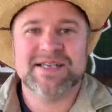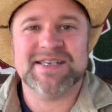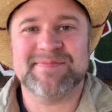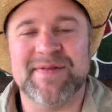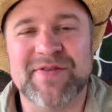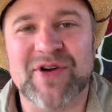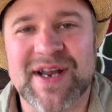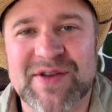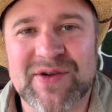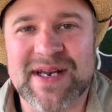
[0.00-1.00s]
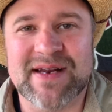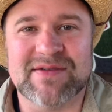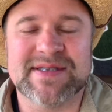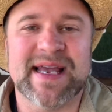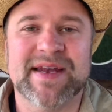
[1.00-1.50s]
Just before I do a
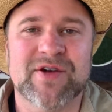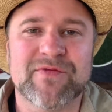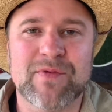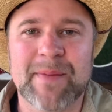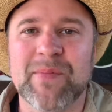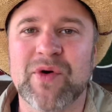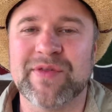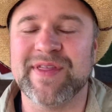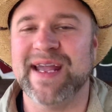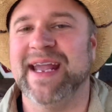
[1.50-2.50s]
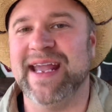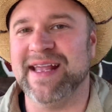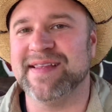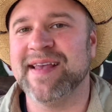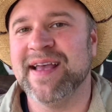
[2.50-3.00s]
little send-off, one more thing
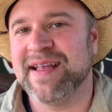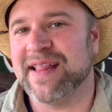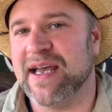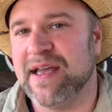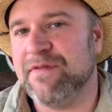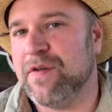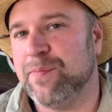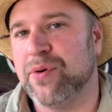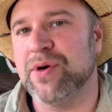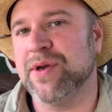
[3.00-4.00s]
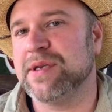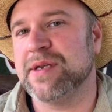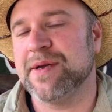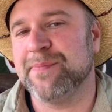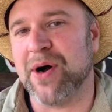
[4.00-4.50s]
is that if you
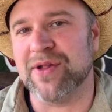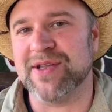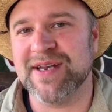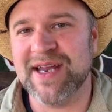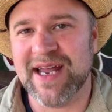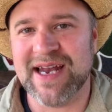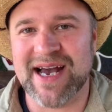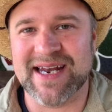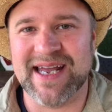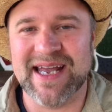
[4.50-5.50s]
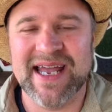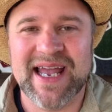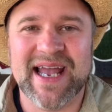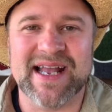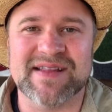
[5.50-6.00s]
put pollen and honey
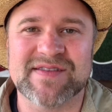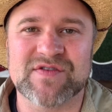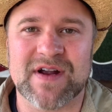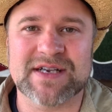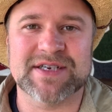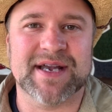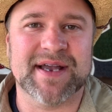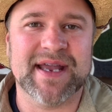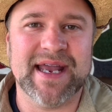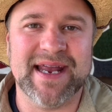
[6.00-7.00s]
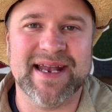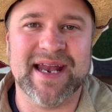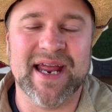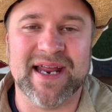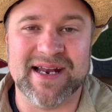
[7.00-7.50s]
and structure in
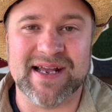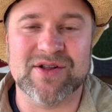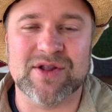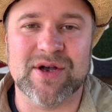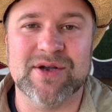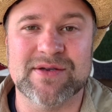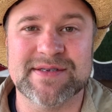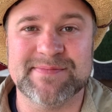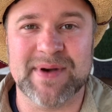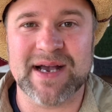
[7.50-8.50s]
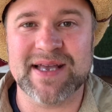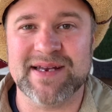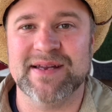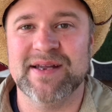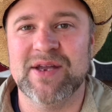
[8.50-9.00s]
an enclosed bucket
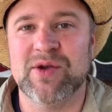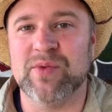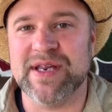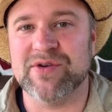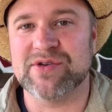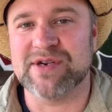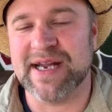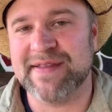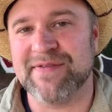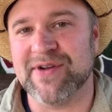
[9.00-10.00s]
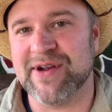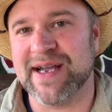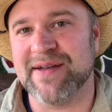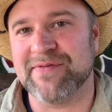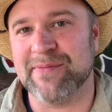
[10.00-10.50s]
when you're
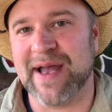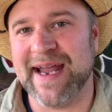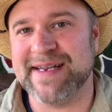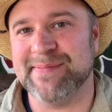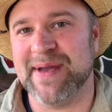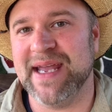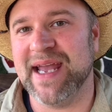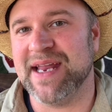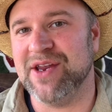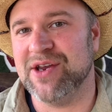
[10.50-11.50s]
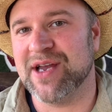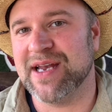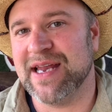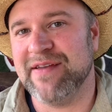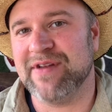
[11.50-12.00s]
transferring it from A to B, and you
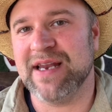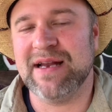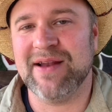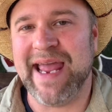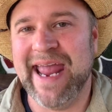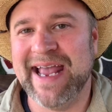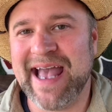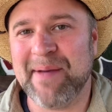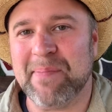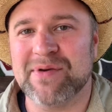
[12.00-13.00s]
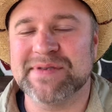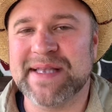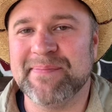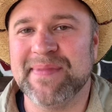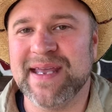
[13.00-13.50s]
don't leave a little air gap or
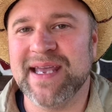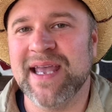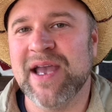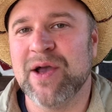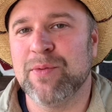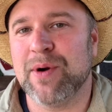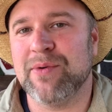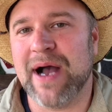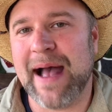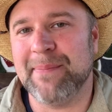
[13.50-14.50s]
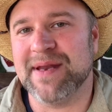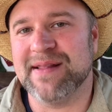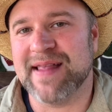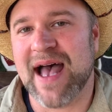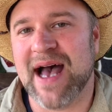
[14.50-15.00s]
something, what will happen
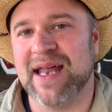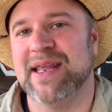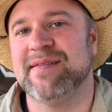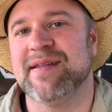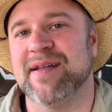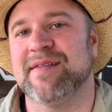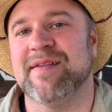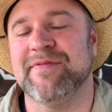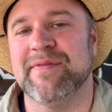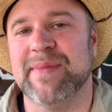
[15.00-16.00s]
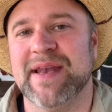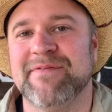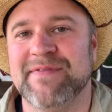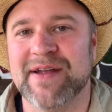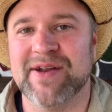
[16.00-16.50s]
is that honey starts to ferment
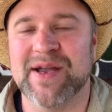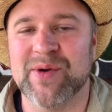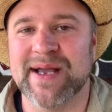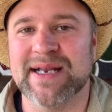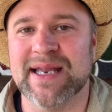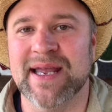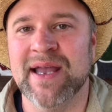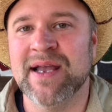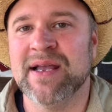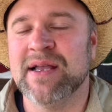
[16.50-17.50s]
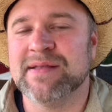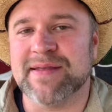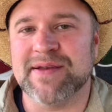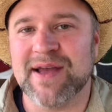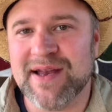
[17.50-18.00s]
very quickly.
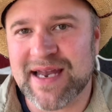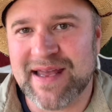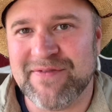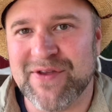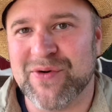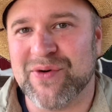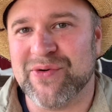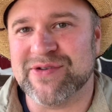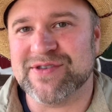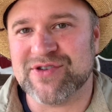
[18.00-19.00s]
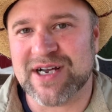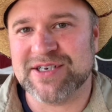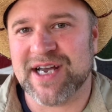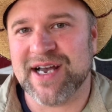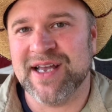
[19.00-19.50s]
So don't leave your
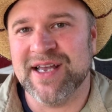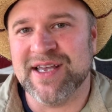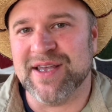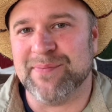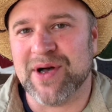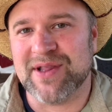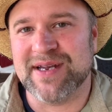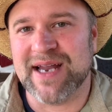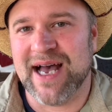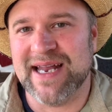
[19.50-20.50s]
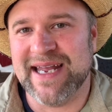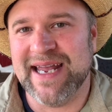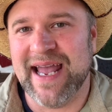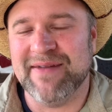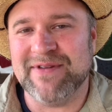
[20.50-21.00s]
structure, your pollen,
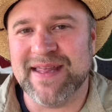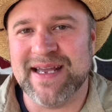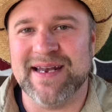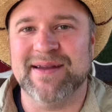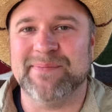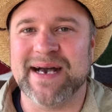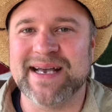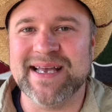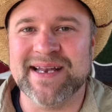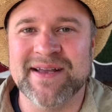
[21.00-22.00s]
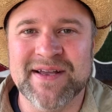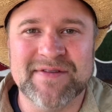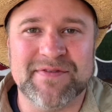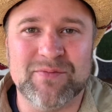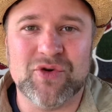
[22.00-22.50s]
honey, everything in a bucket
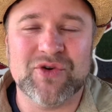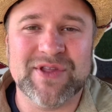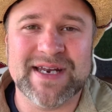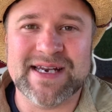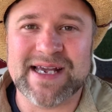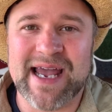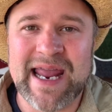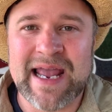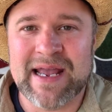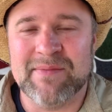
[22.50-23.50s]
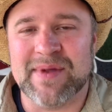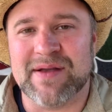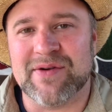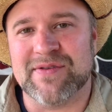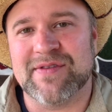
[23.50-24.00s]
for more than a day,
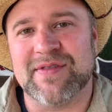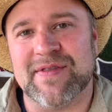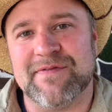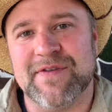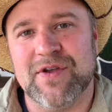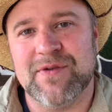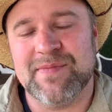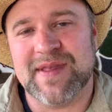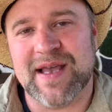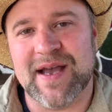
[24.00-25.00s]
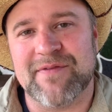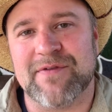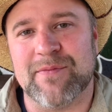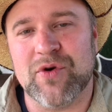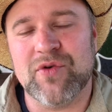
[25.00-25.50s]
because the fumes
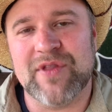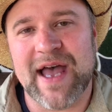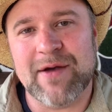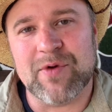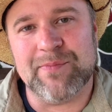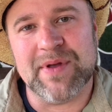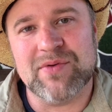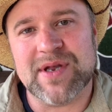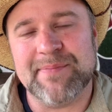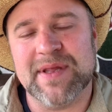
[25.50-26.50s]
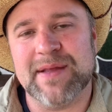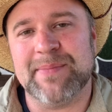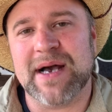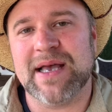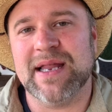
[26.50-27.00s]
from all that will build up in the
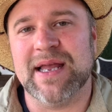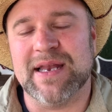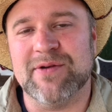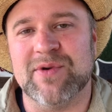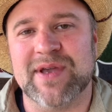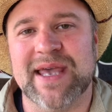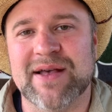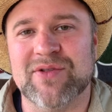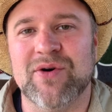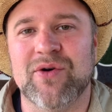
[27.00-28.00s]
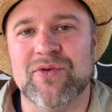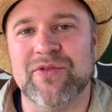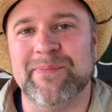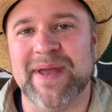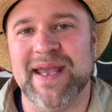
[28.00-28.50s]
bucket and it will kill all
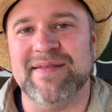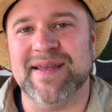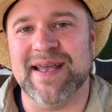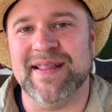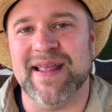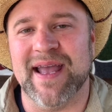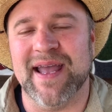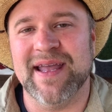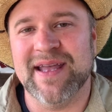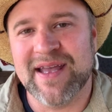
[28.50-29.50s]
the bees in there.